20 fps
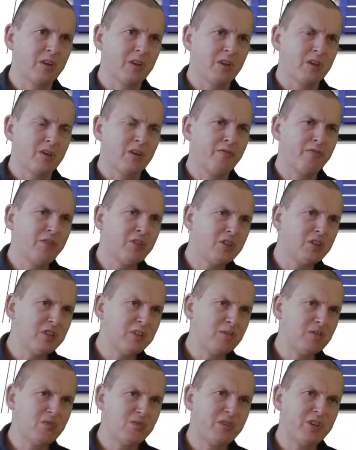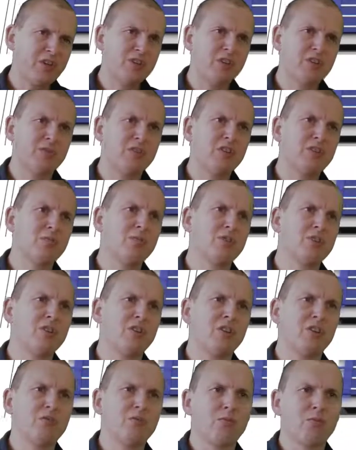The first demonstration of this was
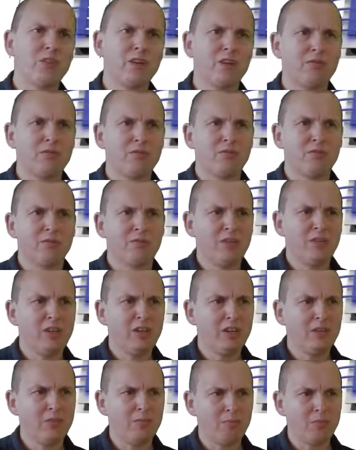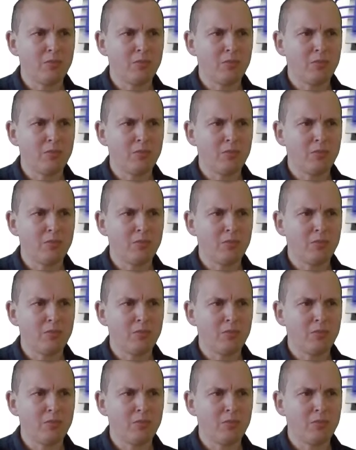done in 2015